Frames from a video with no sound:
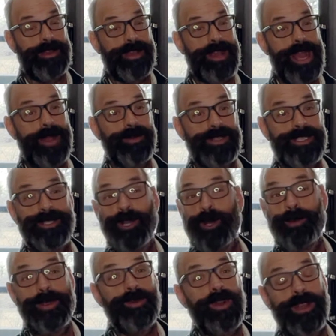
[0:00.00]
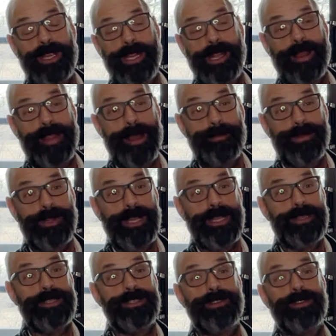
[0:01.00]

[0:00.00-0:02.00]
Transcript: I would still be working on that playlist